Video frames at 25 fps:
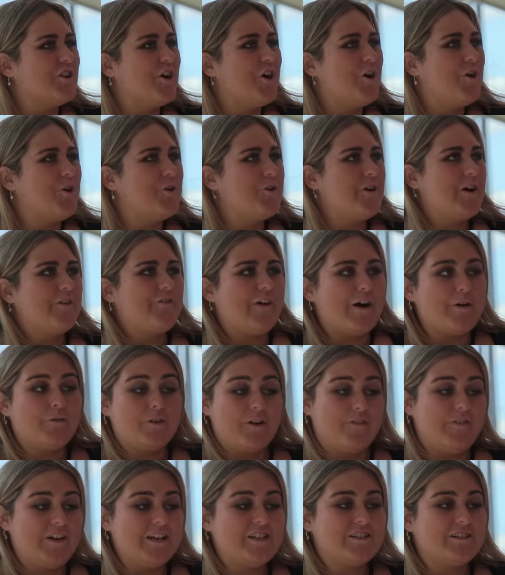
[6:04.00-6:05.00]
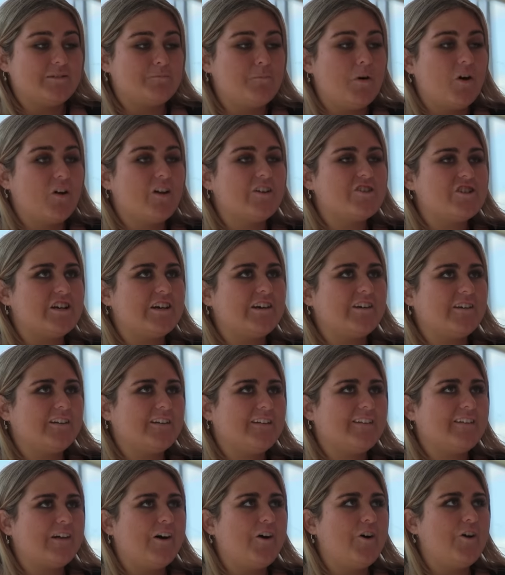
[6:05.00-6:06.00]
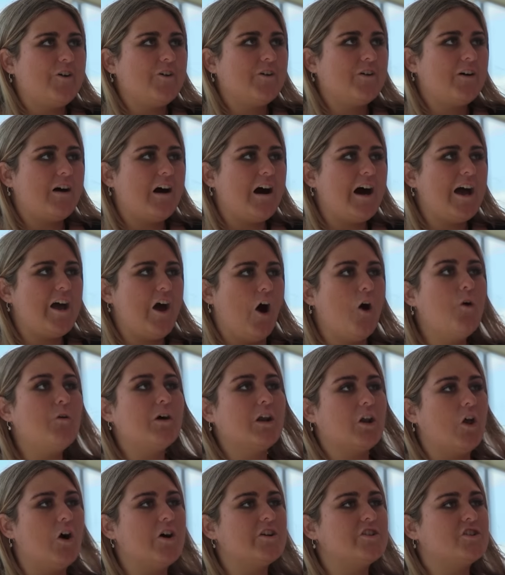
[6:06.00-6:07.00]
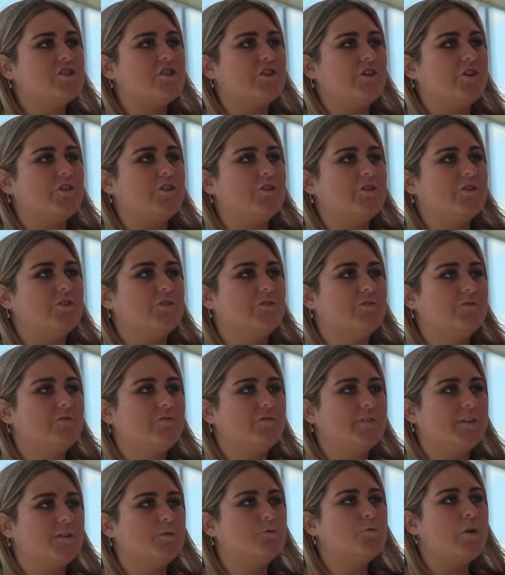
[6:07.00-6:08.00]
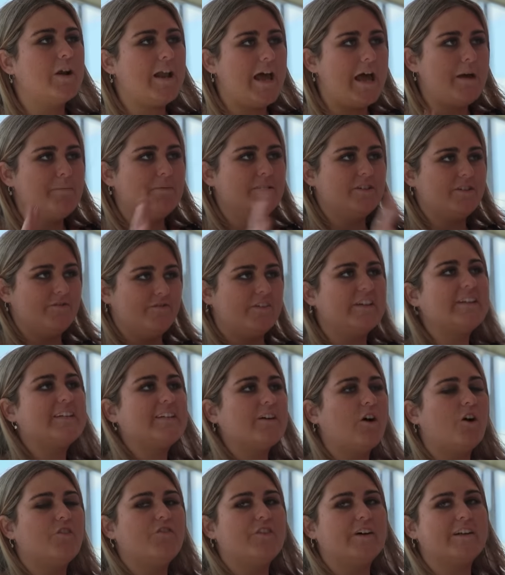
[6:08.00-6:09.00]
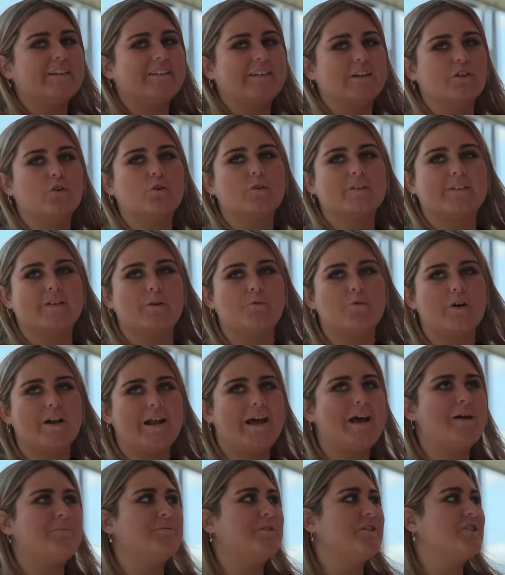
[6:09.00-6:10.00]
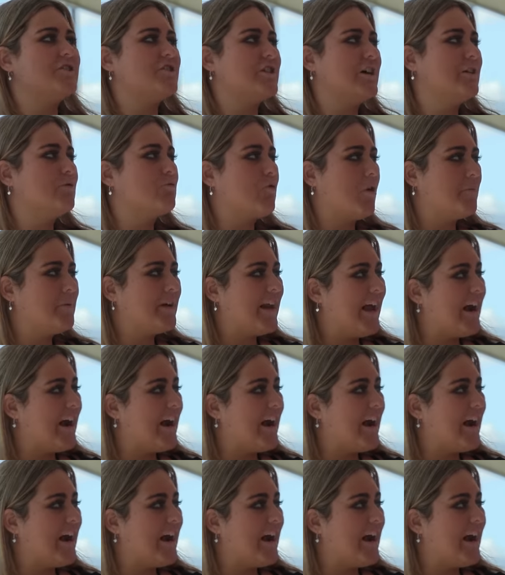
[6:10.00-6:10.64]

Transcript: know if I would have entered politics. So I owe a lot to what happened in this office and also what happened in Robert